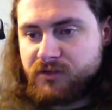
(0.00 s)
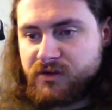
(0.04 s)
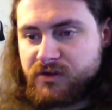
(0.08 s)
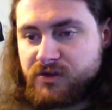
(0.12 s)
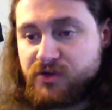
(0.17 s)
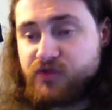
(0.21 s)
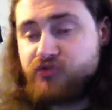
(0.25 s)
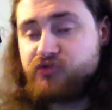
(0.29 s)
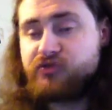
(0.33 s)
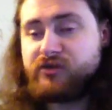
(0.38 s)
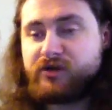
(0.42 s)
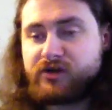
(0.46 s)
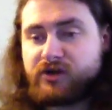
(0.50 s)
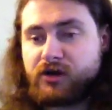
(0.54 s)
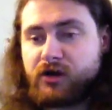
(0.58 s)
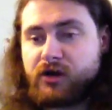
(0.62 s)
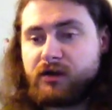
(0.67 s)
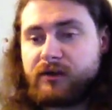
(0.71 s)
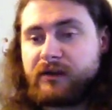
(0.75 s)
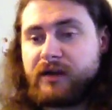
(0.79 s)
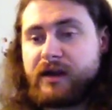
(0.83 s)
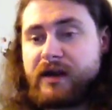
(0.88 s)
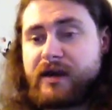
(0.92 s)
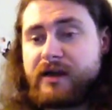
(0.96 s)
using a
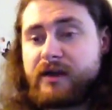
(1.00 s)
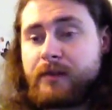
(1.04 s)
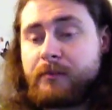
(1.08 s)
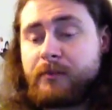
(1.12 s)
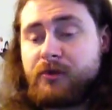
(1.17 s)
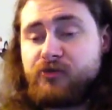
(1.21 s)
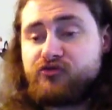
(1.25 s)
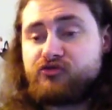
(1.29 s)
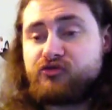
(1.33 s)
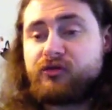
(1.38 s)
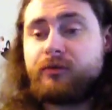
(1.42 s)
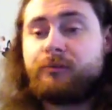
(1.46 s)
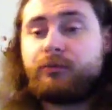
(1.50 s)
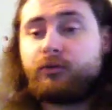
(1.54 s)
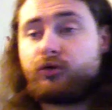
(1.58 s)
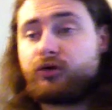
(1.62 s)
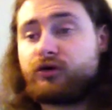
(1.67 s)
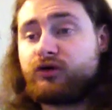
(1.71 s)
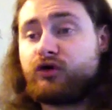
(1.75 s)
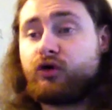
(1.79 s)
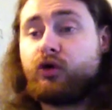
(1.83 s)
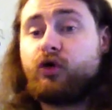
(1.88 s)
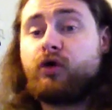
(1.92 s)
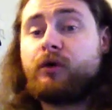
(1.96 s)
card like Monster
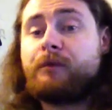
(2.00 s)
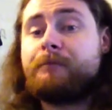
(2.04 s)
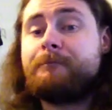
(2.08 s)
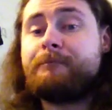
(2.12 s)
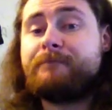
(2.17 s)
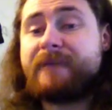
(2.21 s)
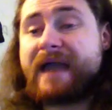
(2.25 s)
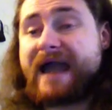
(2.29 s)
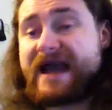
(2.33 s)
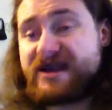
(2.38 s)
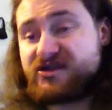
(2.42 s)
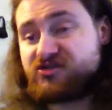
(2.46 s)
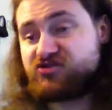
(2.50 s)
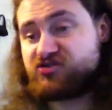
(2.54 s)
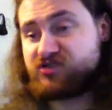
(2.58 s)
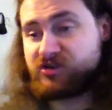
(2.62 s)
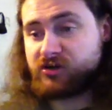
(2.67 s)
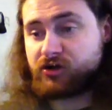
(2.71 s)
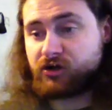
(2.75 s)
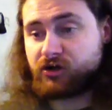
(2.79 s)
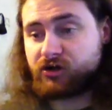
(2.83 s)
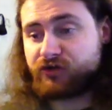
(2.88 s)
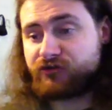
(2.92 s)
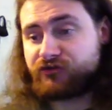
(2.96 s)
Reborn or banishing
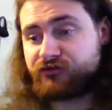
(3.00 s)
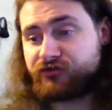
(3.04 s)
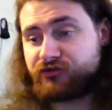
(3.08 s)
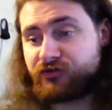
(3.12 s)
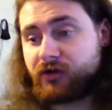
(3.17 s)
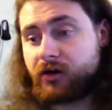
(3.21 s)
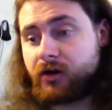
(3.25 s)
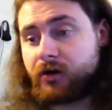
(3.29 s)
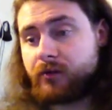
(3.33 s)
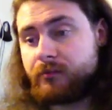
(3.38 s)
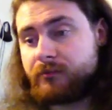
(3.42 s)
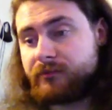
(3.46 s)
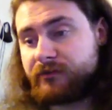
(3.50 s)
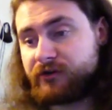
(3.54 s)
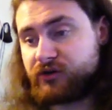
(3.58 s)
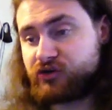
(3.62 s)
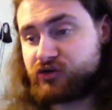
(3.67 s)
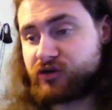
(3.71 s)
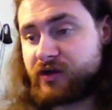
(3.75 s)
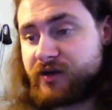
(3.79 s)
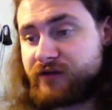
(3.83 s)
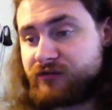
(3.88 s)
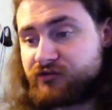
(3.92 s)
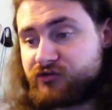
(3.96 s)
cards from the
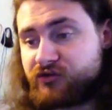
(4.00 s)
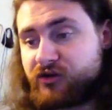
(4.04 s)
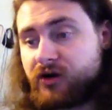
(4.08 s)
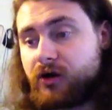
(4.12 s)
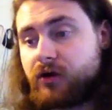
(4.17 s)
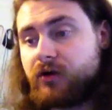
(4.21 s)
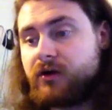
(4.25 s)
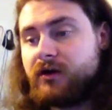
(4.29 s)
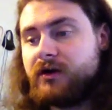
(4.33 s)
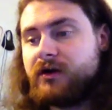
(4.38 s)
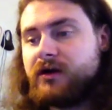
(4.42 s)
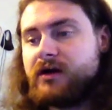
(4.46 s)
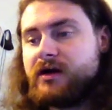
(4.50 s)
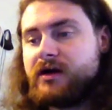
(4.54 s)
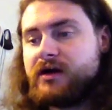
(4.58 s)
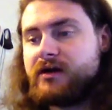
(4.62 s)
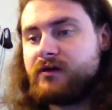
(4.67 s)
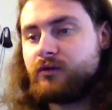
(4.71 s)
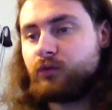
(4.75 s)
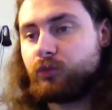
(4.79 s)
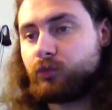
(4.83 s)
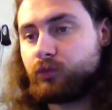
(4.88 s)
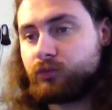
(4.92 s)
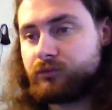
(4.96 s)
grave. So
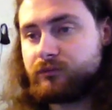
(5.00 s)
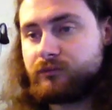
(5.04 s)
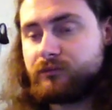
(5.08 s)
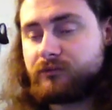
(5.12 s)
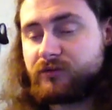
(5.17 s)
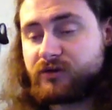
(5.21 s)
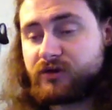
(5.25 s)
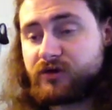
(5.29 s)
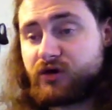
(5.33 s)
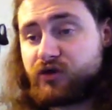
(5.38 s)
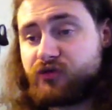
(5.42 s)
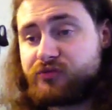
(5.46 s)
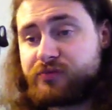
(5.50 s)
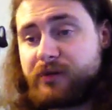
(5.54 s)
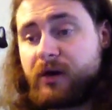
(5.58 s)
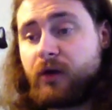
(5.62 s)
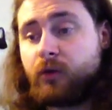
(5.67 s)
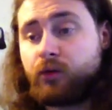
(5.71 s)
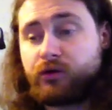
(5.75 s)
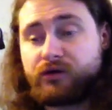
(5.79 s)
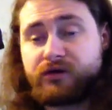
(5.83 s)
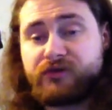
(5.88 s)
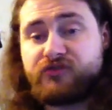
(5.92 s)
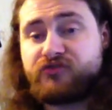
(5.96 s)
Ghost Belle
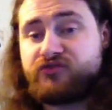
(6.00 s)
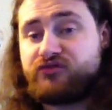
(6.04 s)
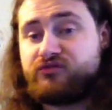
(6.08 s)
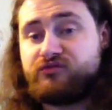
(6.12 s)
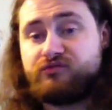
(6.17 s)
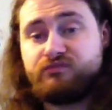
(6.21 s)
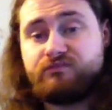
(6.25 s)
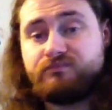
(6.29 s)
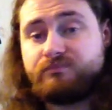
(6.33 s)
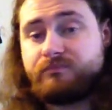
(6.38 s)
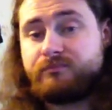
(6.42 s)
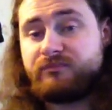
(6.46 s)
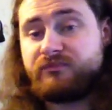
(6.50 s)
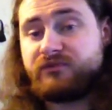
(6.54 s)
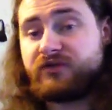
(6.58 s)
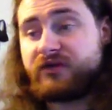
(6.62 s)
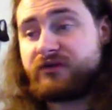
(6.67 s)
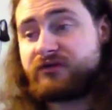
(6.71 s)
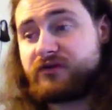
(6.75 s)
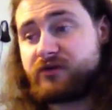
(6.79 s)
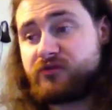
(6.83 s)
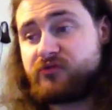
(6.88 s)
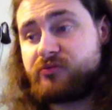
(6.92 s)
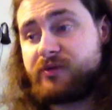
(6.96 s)
works
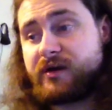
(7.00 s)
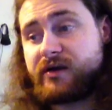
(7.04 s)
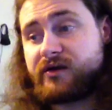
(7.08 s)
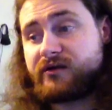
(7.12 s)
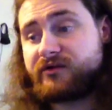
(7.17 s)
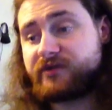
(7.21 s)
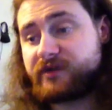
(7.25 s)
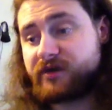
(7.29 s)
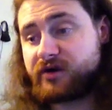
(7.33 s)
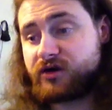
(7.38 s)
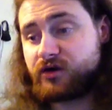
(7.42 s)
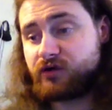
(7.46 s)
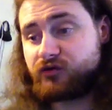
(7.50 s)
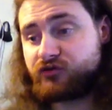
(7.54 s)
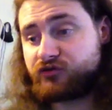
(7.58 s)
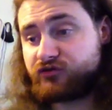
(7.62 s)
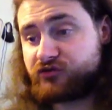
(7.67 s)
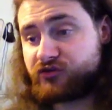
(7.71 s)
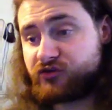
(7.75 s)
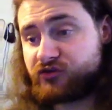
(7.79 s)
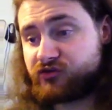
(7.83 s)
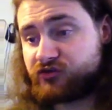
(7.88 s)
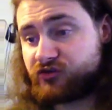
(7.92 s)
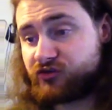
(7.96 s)
ten times better than Ghost
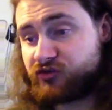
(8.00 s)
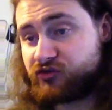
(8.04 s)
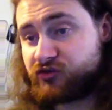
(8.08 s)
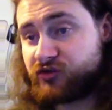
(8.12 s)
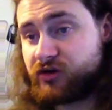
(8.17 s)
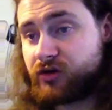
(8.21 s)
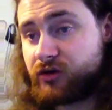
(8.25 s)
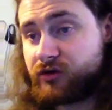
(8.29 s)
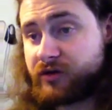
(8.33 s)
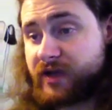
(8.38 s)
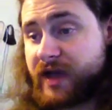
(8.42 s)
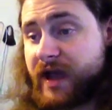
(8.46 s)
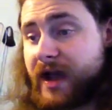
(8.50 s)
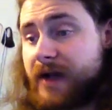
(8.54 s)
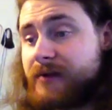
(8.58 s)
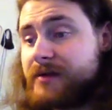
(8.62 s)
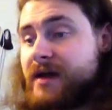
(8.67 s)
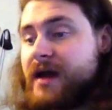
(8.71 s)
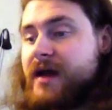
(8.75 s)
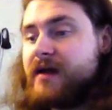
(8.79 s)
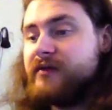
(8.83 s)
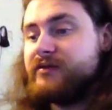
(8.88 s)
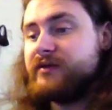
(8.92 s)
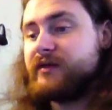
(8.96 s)
Sister. So yeah.
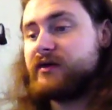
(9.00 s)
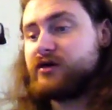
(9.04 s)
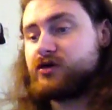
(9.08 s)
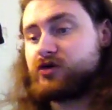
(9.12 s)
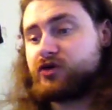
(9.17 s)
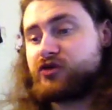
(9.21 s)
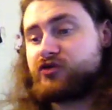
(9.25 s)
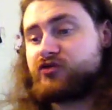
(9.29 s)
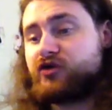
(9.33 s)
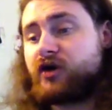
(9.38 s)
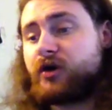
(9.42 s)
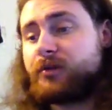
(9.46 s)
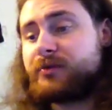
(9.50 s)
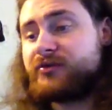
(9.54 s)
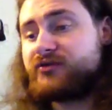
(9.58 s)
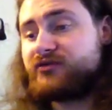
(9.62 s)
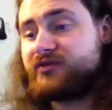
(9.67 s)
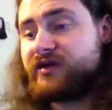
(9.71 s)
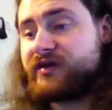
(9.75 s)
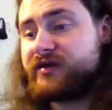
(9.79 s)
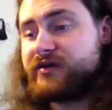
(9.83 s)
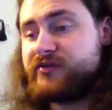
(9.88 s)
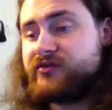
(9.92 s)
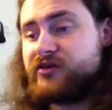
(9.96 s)
Then of course Harpy's
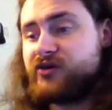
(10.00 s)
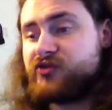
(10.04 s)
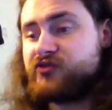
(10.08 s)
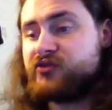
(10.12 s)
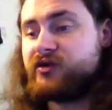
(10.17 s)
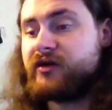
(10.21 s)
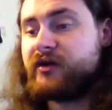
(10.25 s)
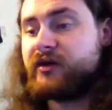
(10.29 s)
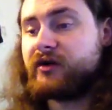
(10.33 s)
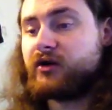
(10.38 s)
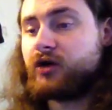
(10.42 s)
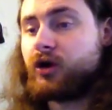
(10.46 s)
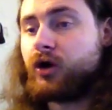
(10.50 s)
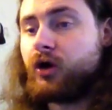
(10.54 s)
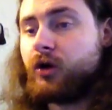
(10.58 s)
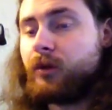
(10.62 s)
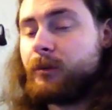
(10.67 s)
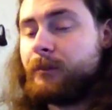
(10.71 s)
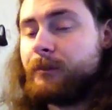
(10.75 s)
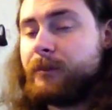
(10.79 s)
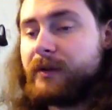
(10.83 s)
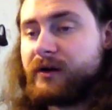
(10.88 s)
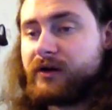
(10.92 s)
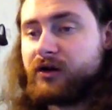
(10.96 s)
Feather Duster and
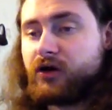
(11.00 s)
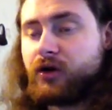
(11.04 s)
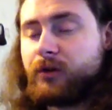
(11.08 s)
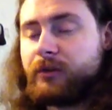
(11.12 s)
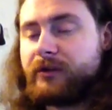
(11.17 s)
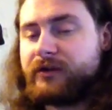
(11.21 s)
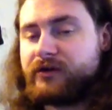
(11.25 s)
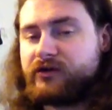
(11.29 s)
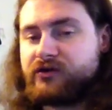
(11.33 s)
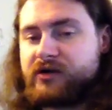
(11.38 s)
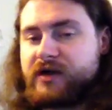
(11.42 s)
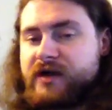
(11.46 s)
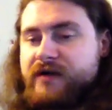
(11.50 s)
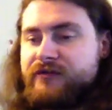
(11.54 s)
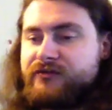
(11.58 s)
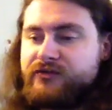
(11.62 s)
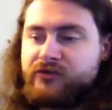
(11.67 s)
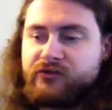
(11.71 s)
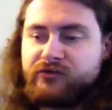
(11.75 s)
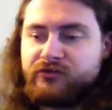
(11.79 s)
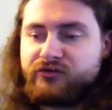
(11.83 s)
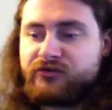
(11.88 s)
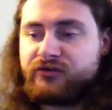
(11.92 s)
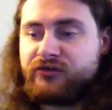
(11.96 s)
Call and Call by the Grave,
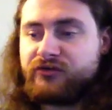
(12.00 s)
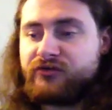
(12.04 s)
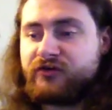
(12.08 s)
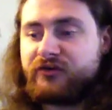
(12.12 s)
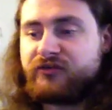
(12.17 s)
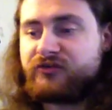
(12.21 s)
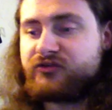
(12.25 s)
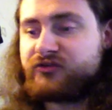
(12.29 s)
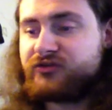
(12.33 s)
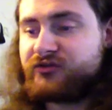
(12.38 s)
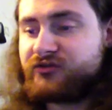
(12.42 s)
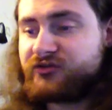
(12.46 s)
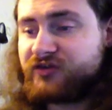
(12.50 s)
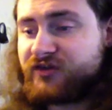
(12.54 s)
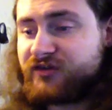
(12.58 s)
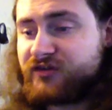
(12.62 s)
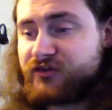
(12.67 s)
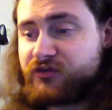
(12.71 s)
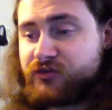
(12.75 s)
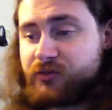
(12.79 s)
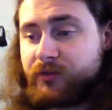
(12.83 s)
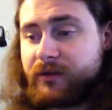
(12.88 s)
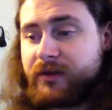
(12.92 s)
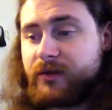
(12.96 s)

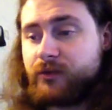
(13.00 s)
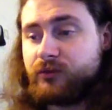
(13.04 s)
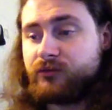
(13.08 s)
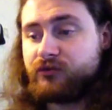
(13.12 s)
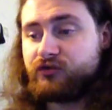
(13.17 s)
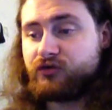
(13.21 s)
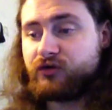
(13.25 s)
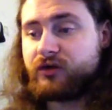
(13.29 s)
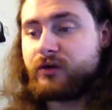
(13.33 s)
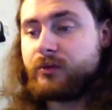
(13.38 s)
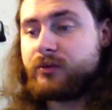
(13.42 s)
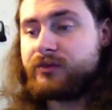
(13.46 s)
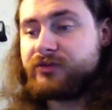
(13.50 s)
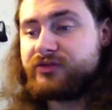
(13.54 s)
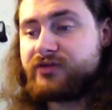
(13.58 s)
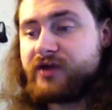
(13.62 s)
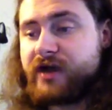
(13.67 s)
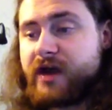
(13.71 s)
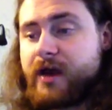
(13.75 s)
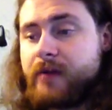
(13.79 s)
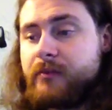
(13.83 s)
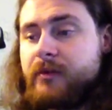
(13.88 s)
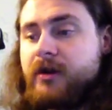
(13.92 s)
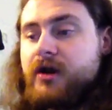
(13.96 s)
self-explanatory with
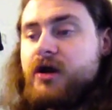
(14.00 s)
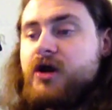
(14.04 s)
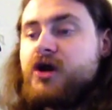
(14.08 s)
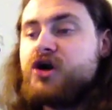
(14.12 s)
them.